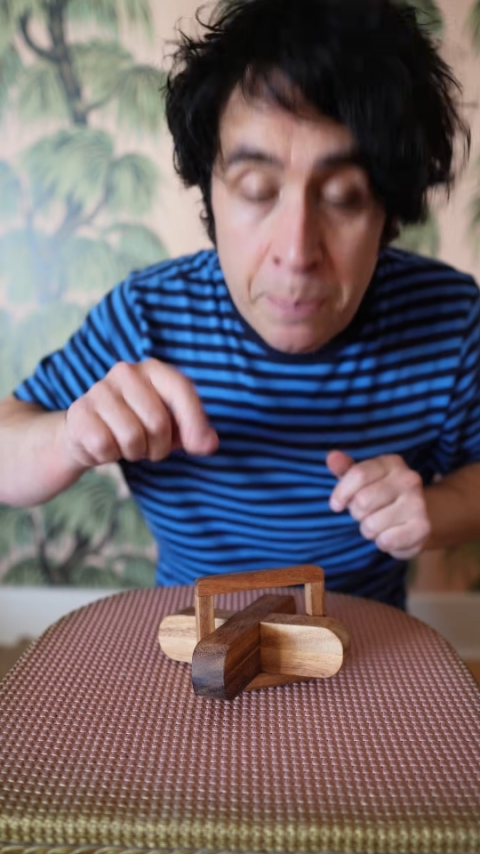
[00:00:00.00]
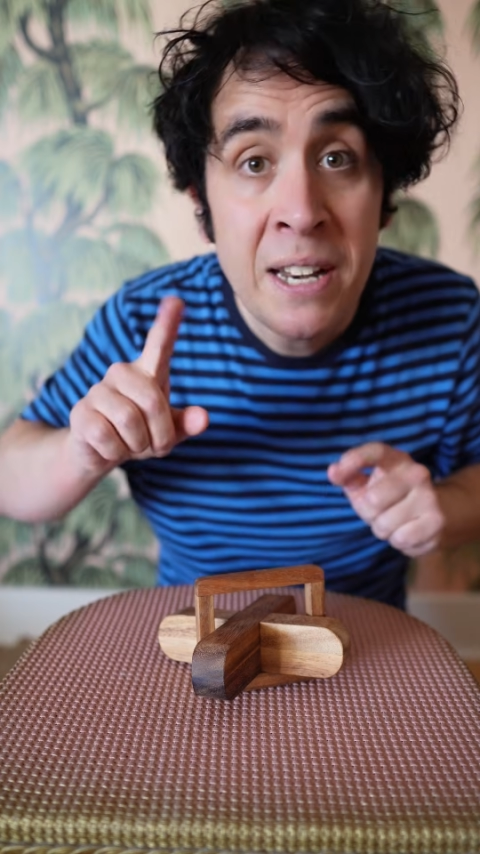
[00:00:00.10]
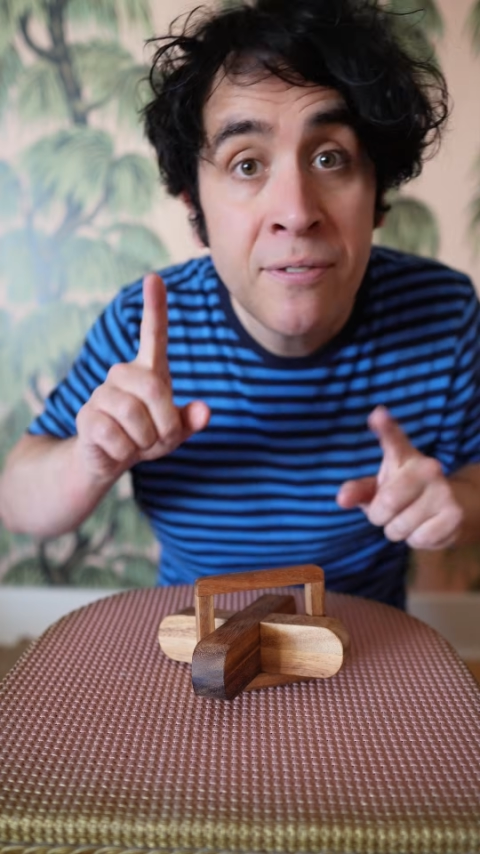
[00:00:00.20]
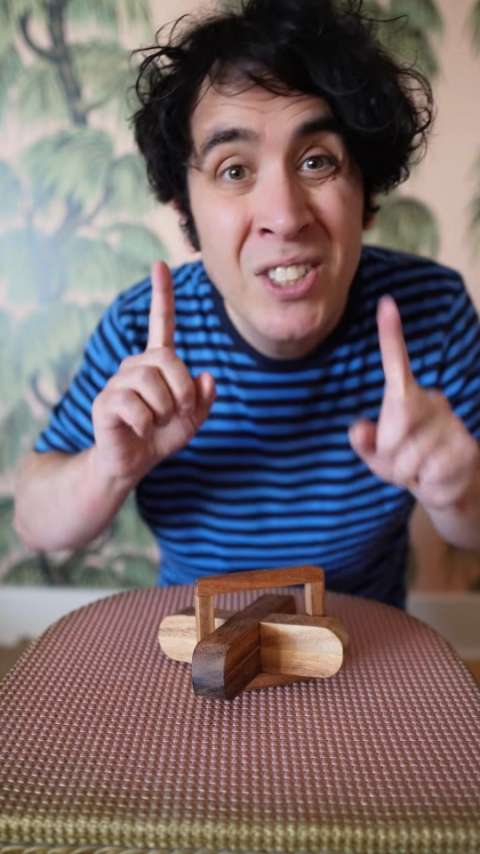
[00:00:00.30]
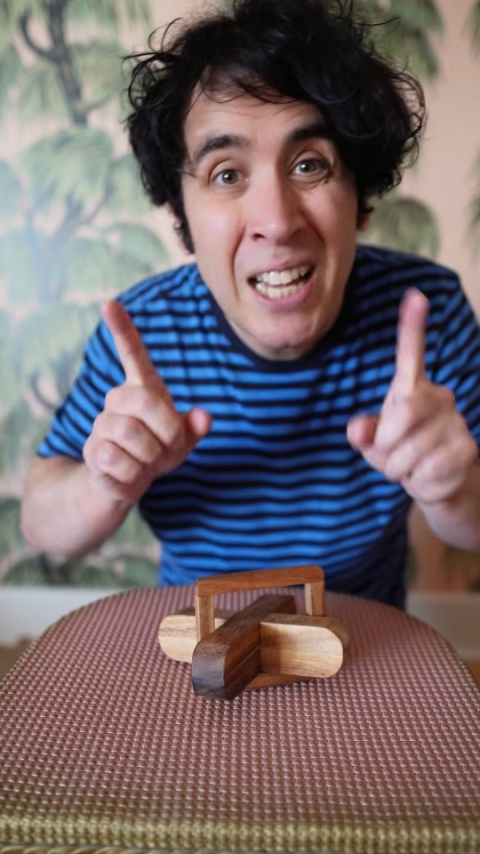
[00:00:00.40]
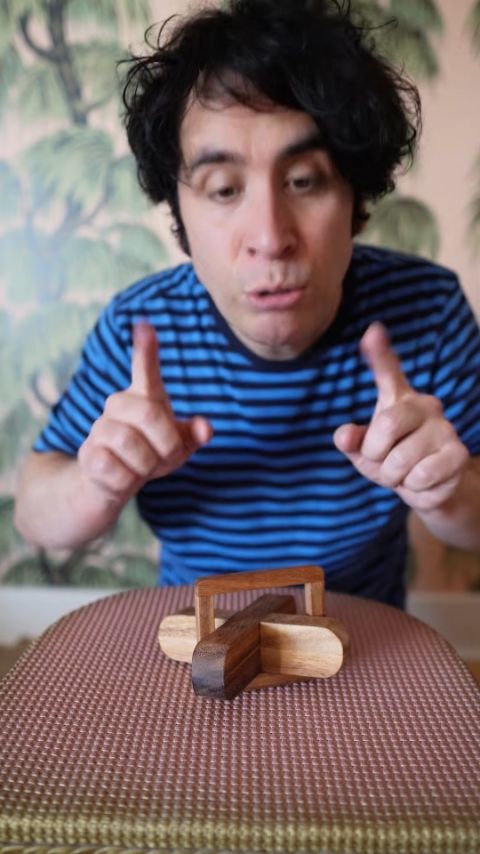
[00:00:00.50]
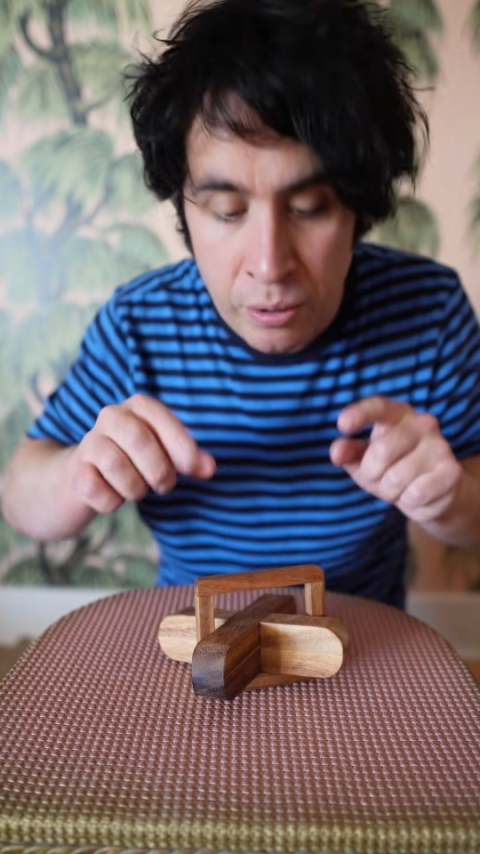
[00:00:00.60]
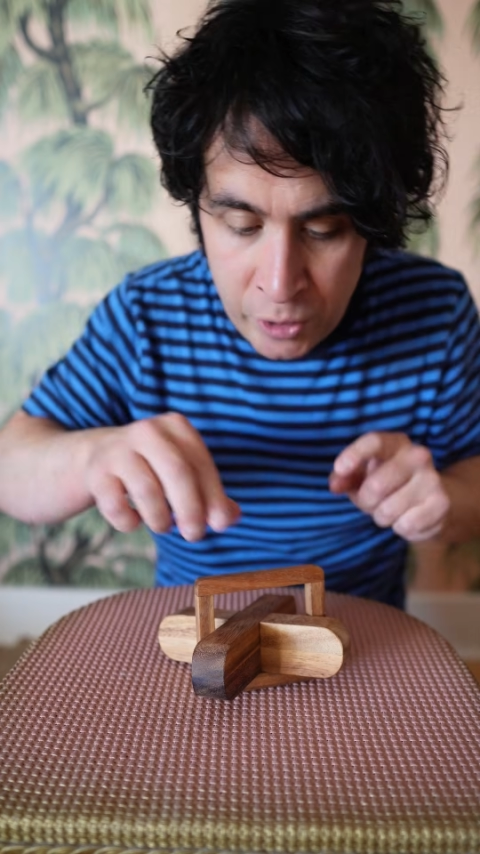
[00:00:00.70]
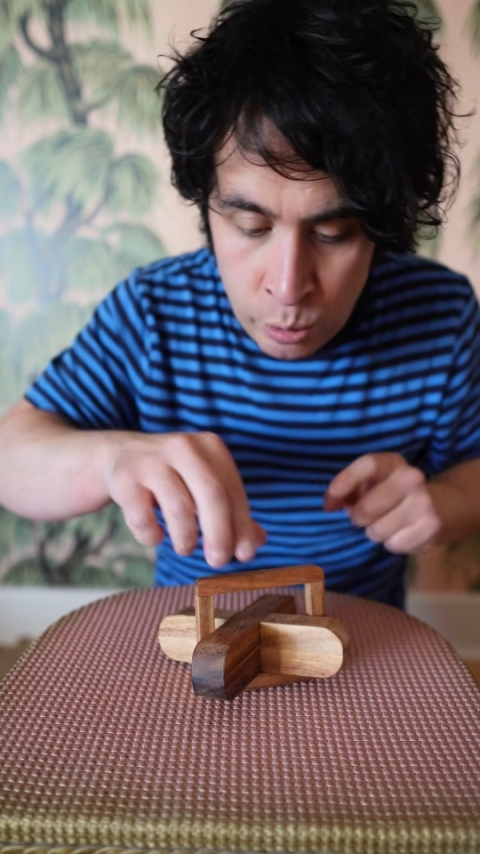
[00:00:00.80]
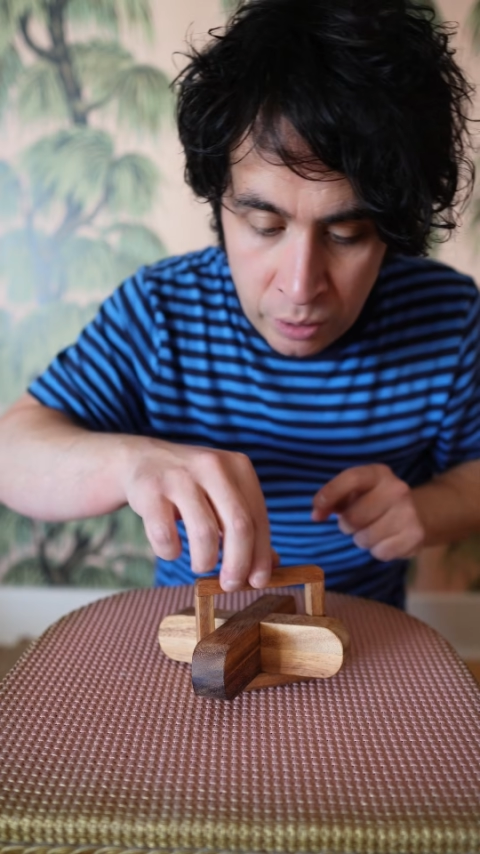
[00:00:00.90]
a bit of
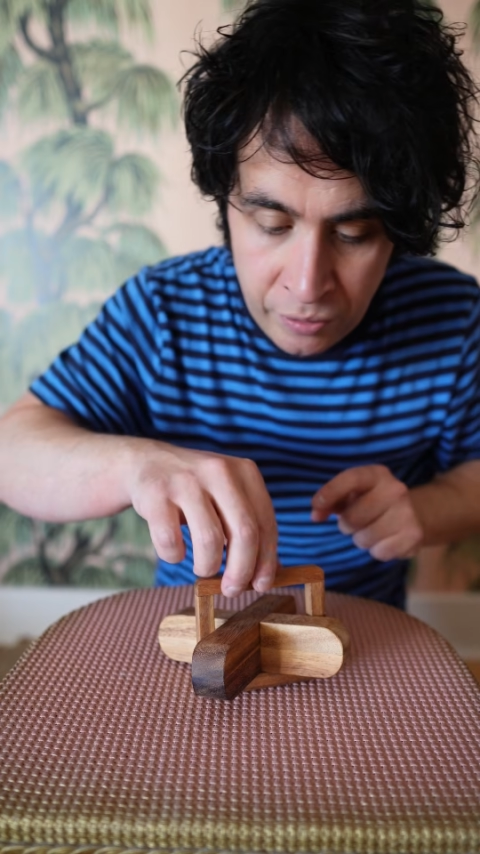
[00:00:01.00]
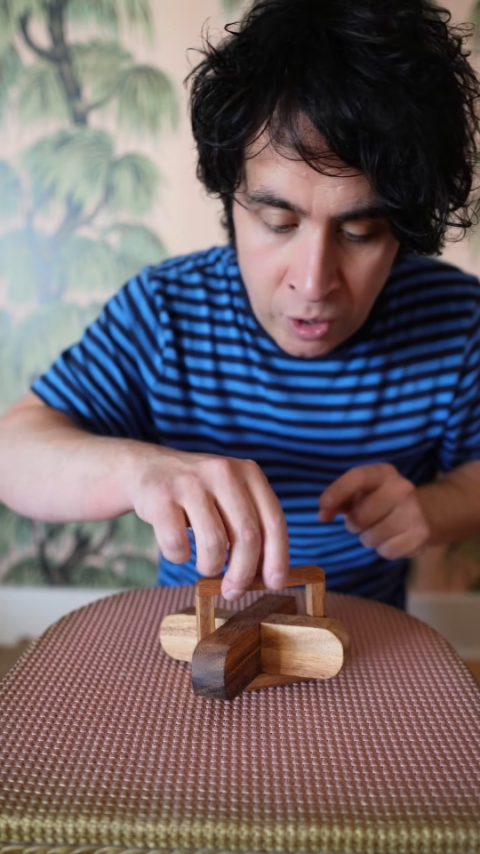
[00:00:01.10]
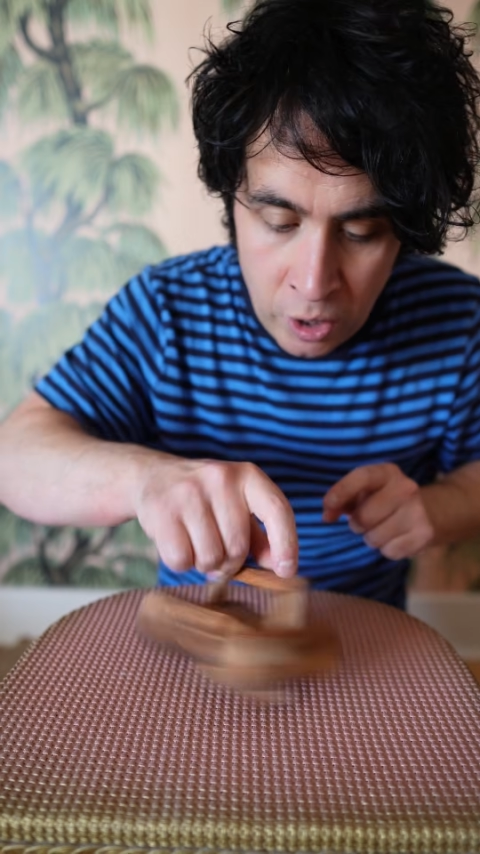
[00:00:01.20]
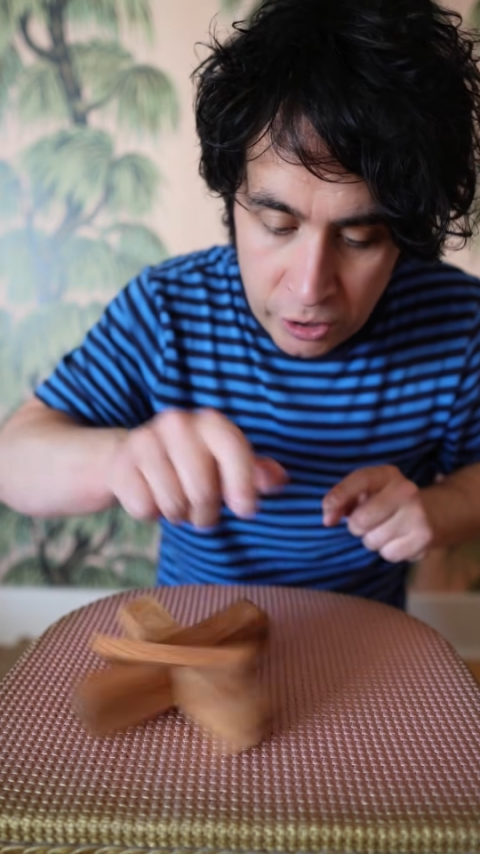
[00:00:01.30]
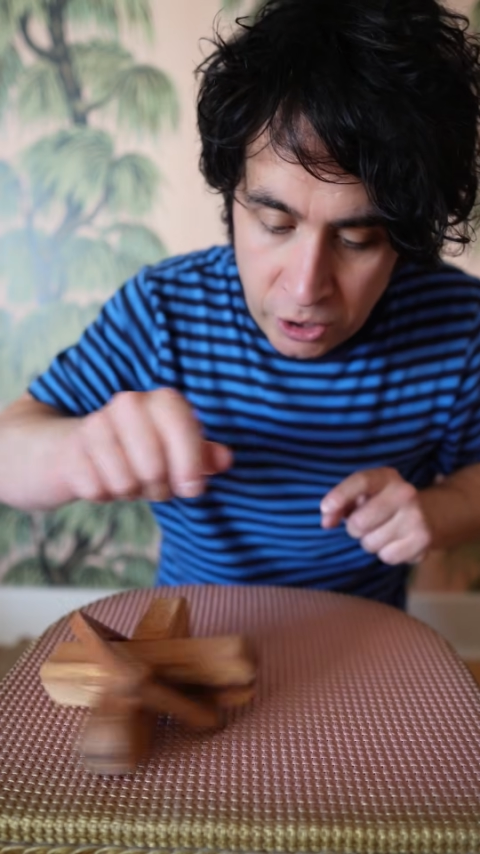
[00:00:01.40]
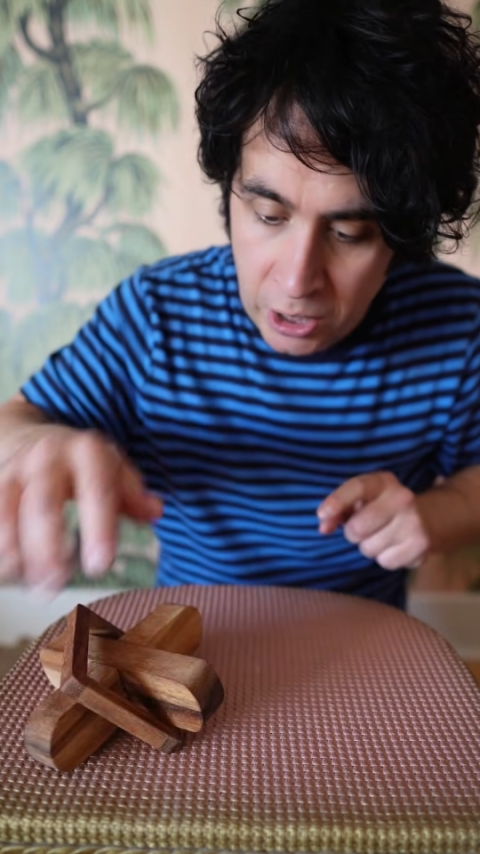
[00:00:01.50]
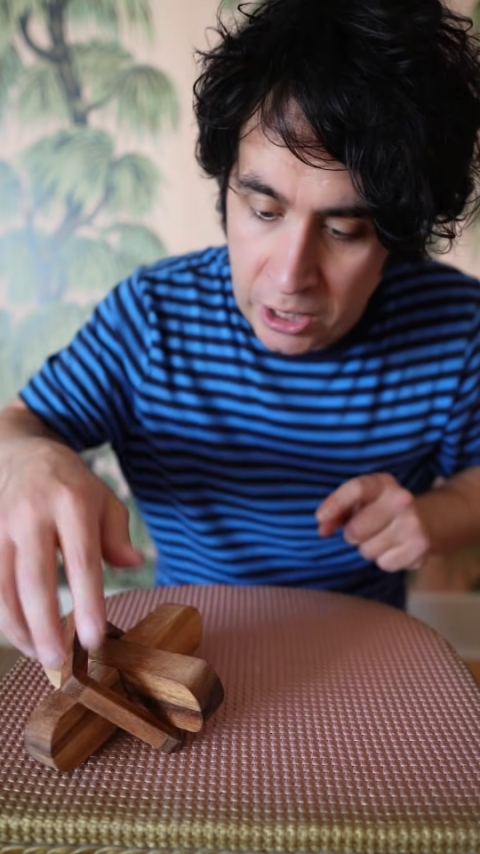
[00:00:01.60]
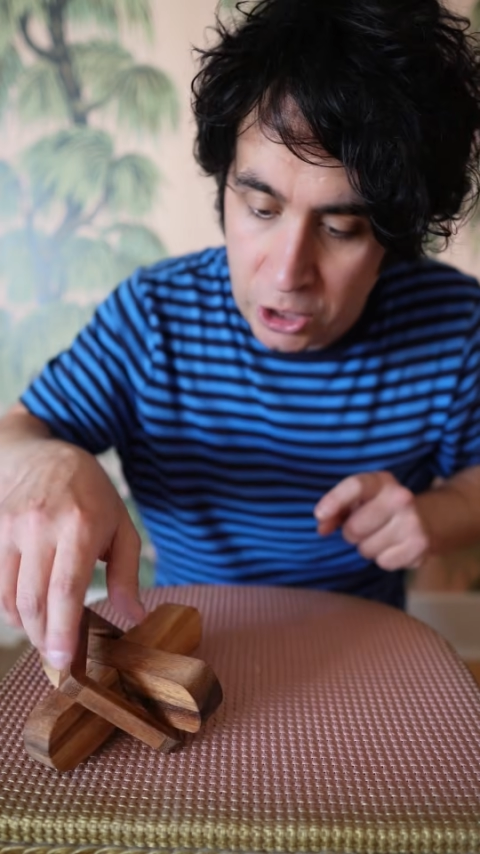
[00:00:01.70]
centrifugal force.